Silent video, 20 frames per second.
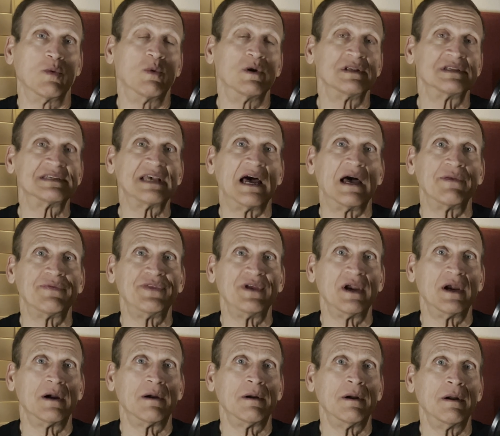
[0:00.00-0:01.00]
ones out
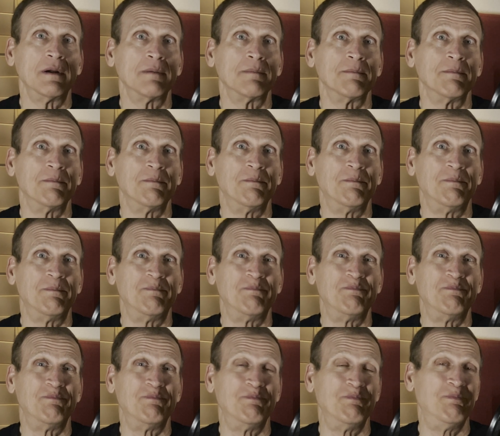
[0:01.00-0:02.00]
there,
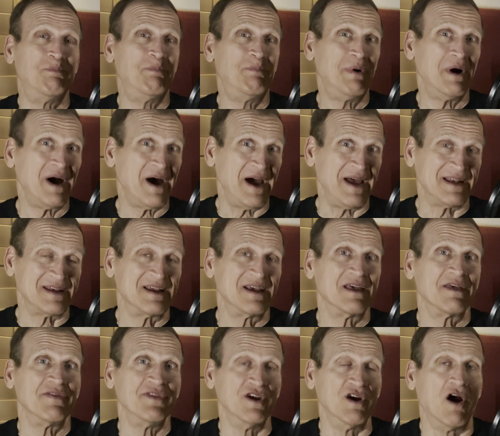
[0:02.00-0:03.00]
but
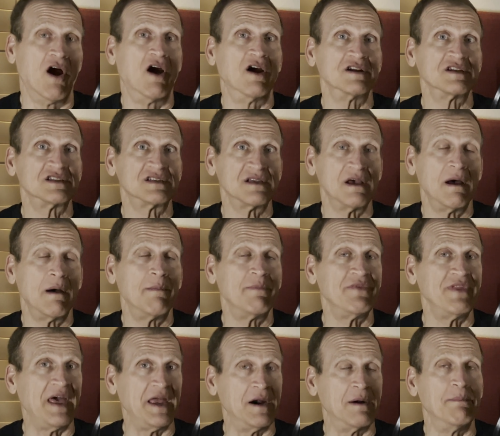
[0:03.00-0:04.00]
there are some
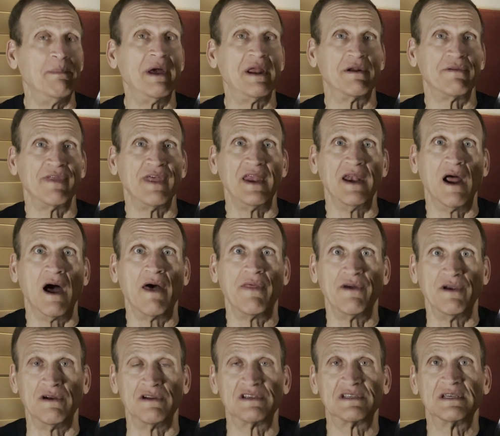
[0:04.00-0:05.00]
that are better than
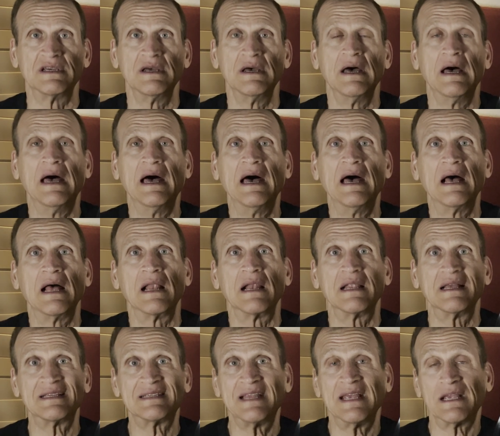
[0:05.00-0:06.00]
others.
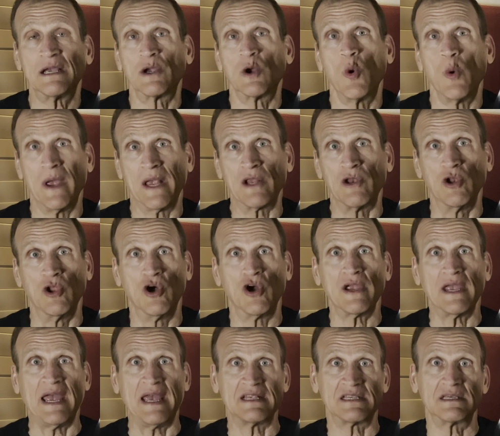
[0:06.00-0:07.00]
Let's take a quick
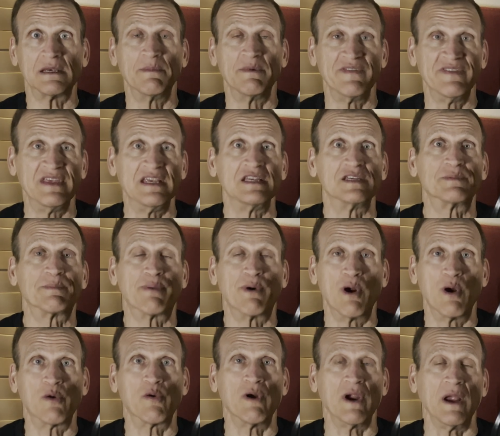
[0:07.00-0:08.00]
look at some of these
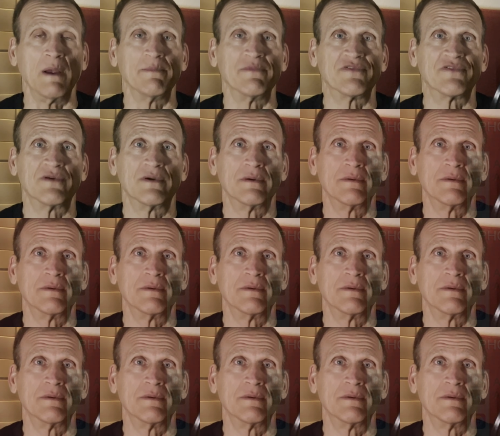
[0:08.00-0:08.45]
programs.